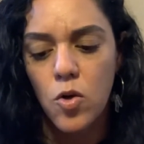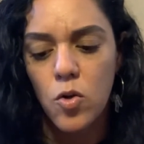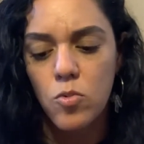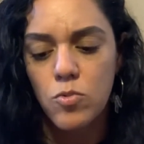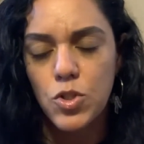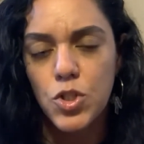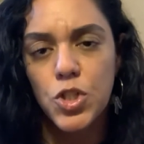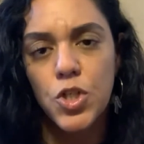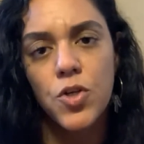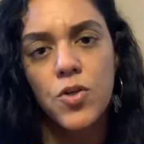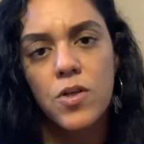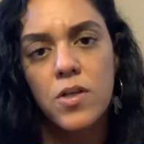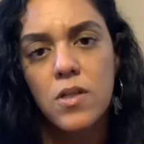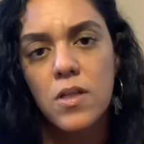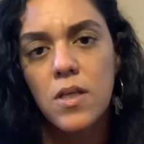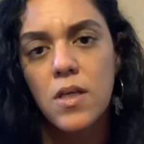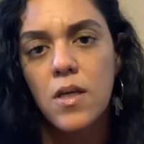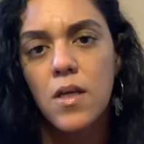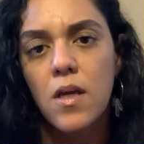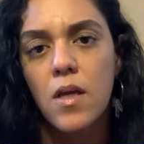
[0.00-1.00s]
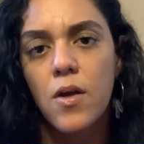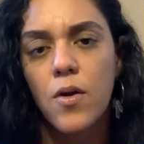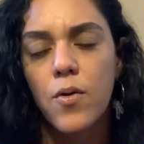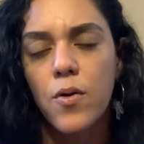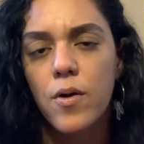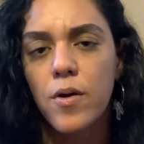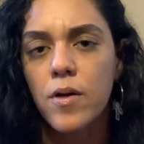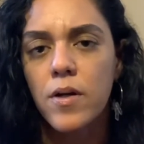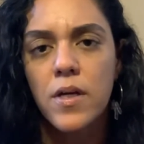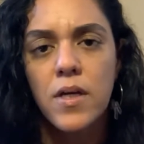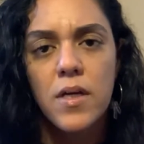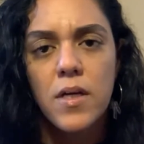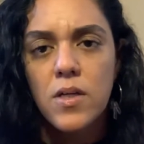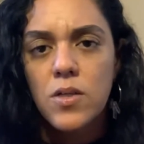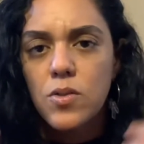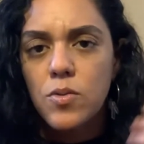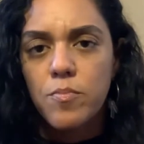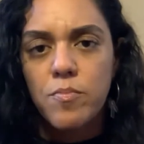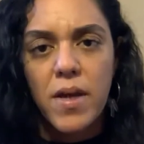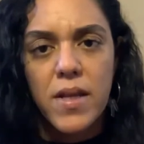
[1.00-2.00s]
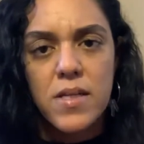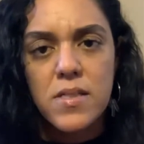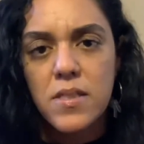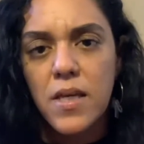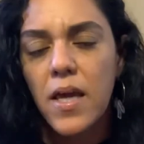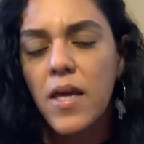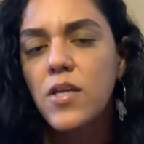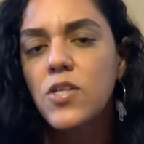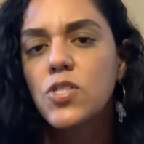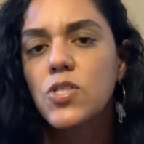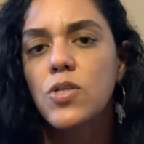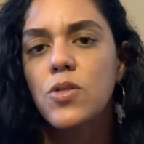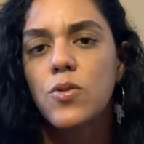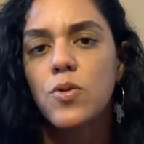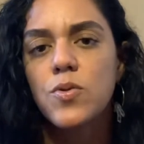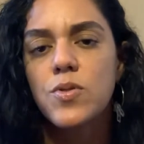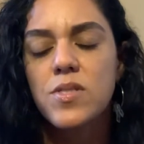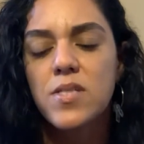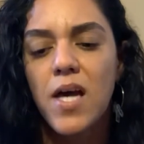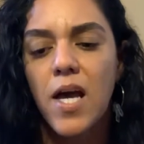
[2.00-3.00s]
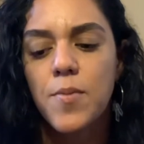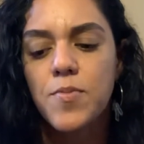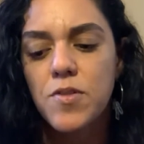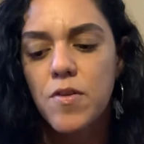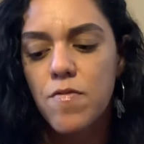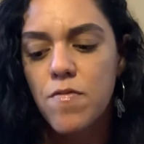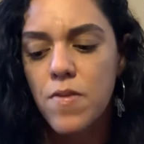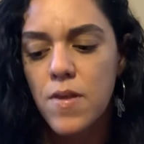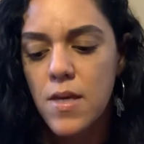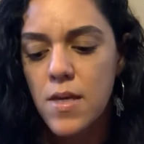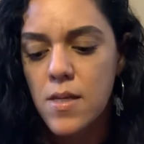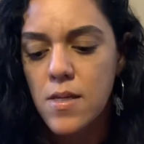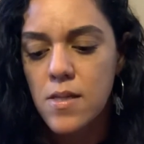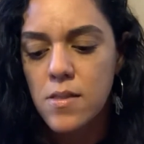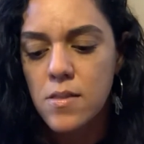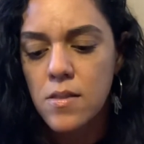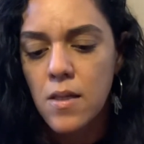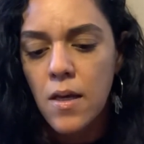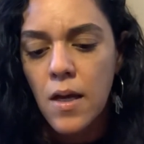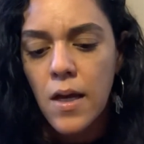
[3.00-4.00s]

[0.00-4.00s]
journaling or meditation, those types of things.